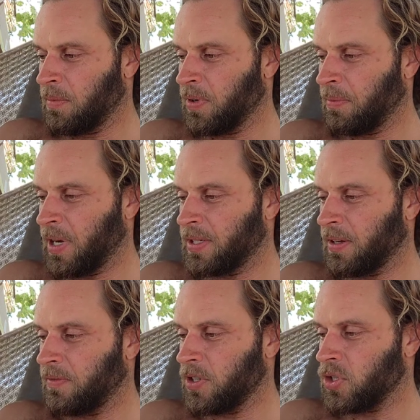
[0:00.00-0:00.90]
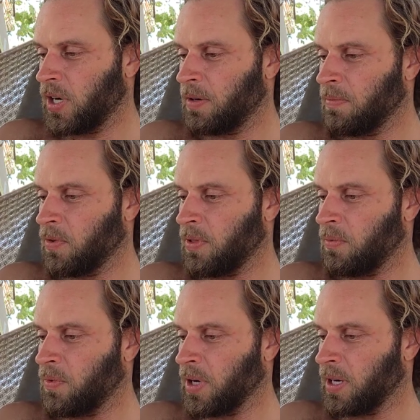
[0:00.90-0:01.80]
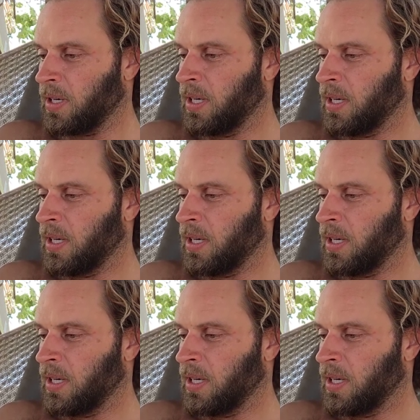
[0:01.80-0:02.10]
bring myself to drink more than one.